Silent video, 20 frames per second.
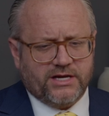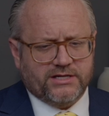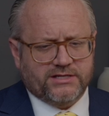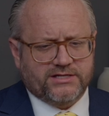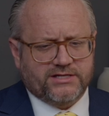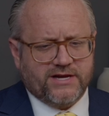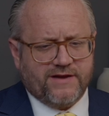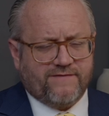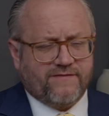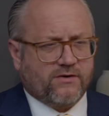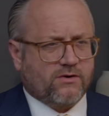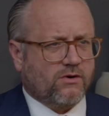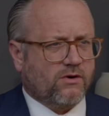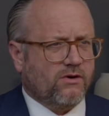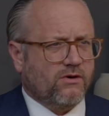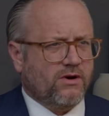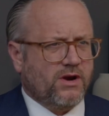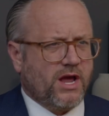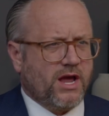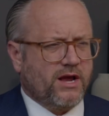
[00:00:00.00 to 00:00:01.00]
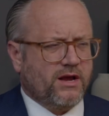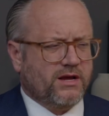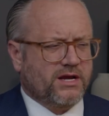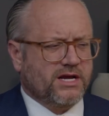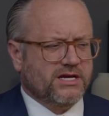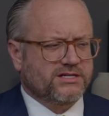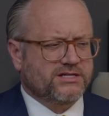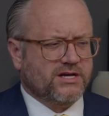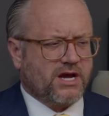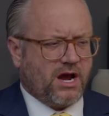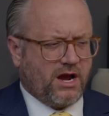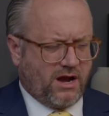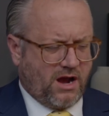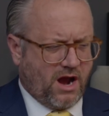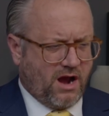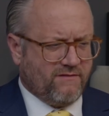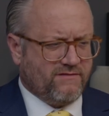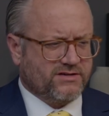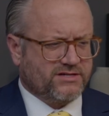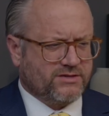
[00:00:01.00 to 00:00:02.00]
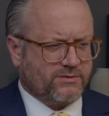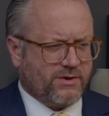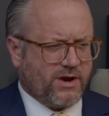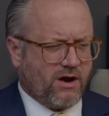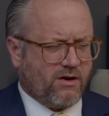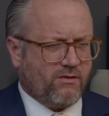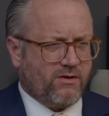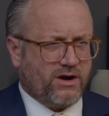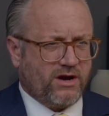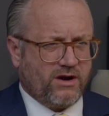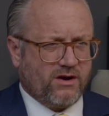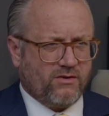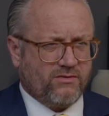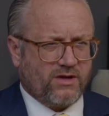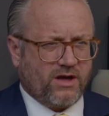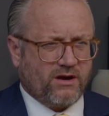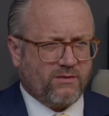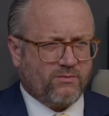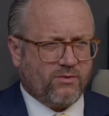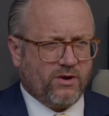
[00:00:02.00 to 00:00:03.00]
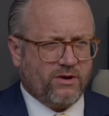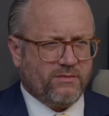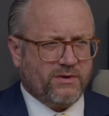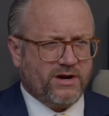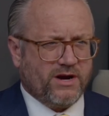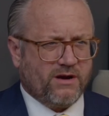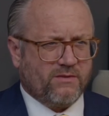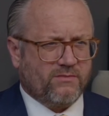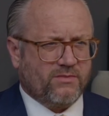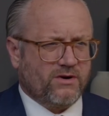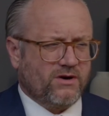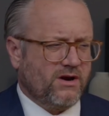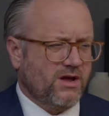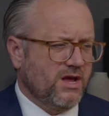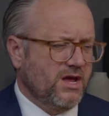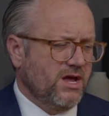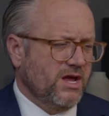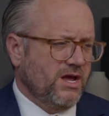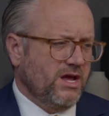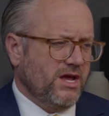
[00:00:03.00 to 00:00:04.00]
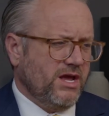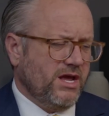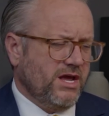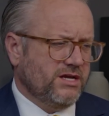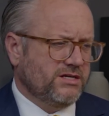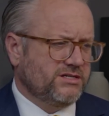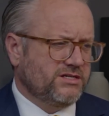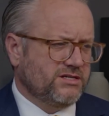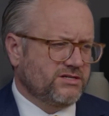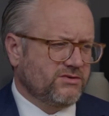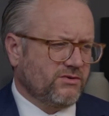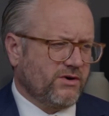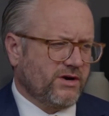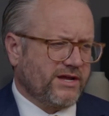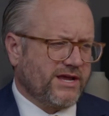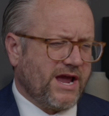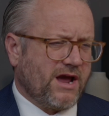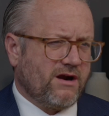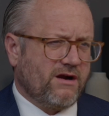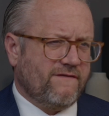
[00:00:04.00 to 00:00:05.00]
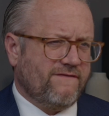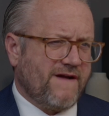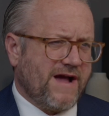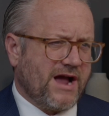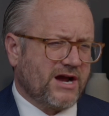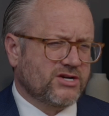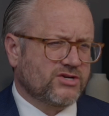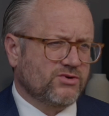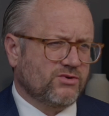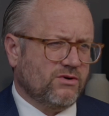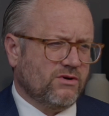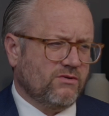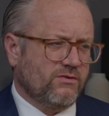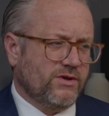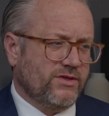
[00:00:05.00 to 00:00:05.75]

is difficult because obviously we already know the unemployment number is the sort of counterfactual.